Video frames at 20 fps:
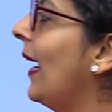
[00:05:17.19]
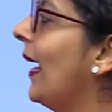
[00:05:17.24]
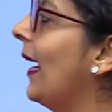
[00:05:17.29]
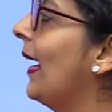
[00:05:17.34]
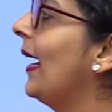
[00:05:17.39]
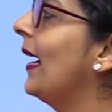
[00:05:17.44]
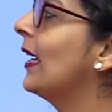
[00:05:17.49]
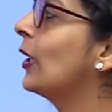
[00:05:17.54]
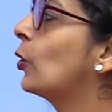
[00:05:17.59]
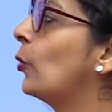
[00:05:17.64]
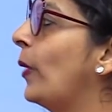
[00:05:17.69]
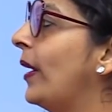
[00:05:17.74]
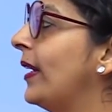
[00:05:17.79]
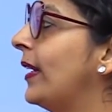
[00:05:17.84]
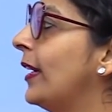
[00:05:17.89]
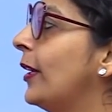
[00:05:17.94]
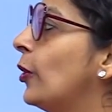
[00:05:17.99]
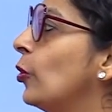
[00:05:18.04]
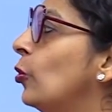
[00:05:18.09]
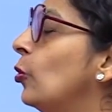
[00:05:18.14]
8,
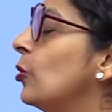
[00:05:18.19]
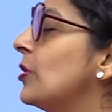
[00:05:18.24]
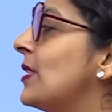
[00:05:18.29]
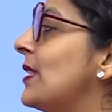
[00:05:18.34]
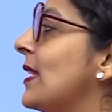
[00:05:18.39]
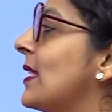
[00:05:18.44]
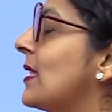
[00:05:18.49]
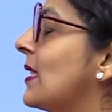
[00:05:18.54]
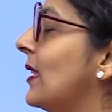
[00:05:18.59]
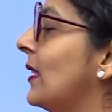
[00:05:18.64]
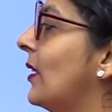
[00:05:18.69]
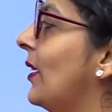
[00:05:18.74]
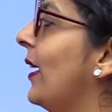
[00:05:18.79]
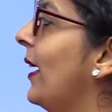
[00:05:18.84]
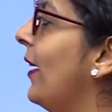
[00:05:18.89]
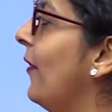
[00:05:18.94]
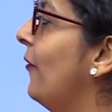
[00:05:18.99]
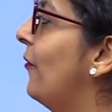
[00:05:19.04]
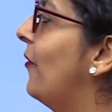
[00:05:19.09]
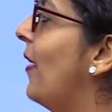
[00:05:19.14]
22,
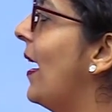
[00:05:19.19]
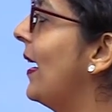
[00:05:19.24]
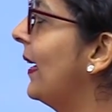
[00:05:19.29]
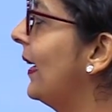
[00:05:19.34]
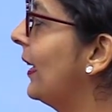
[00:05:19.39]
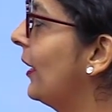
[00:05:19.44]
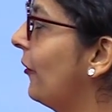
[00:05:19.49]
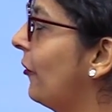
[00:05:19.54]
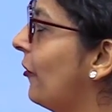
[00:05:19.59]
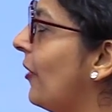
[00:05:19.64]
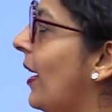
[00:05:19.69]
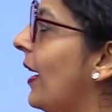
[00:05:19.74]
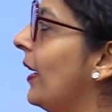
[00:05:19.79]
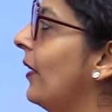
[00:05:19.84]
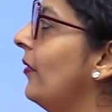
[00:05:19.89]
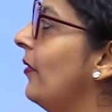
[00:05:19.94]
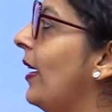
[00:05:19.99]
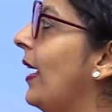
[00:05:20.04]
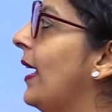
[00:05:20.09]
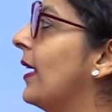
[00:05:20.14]
63,
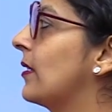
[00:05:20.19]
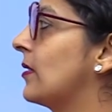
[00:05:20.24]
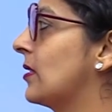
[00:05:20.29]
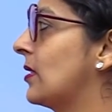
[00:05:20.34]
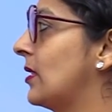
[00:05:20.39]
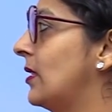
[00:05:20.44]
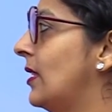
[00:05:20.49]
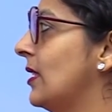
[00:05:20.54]
185, x.